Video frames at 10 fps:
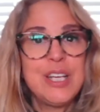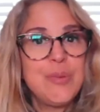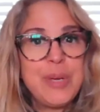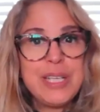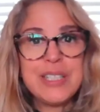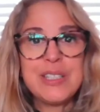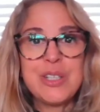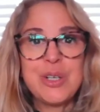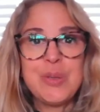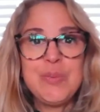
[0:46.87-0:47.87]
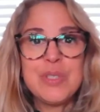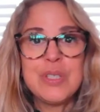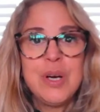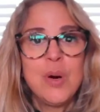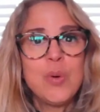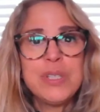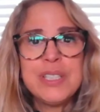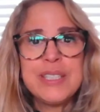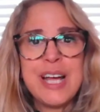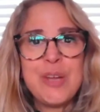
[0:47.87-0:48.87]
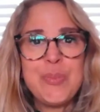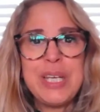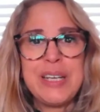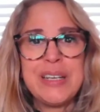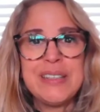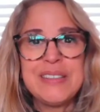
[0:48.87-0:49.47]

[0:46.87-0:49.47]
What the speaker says: In basic terms, what does that mean?